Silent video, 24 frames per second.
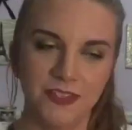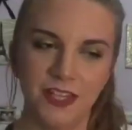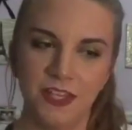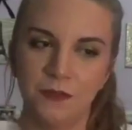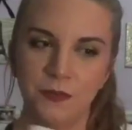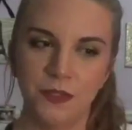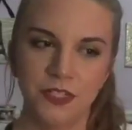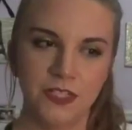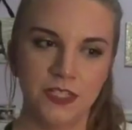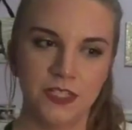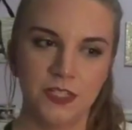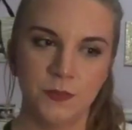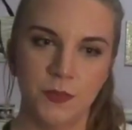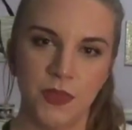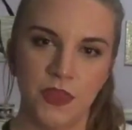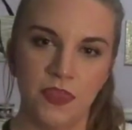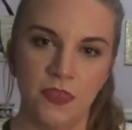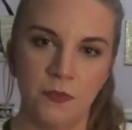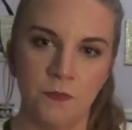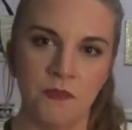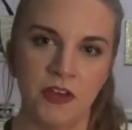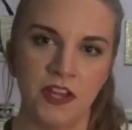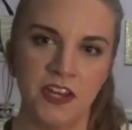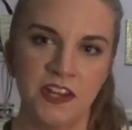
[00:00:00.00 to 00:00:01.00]
I wouldn't
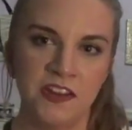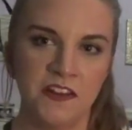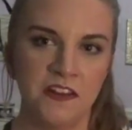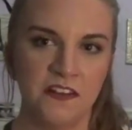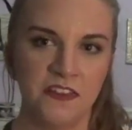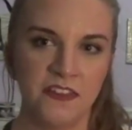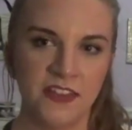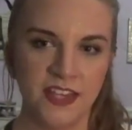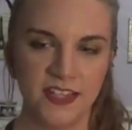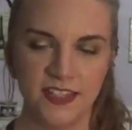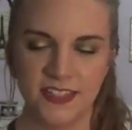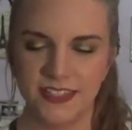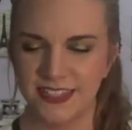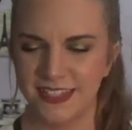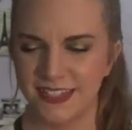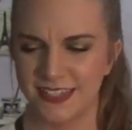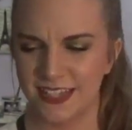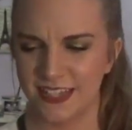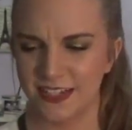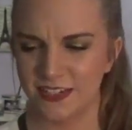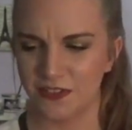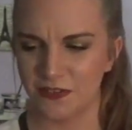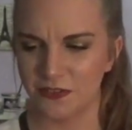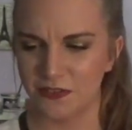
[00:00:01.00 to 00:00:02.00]
spend the money on this
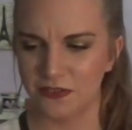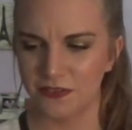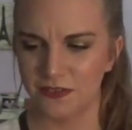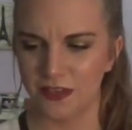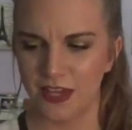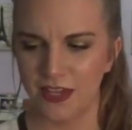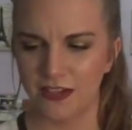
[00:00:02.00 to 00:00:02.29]
because I don't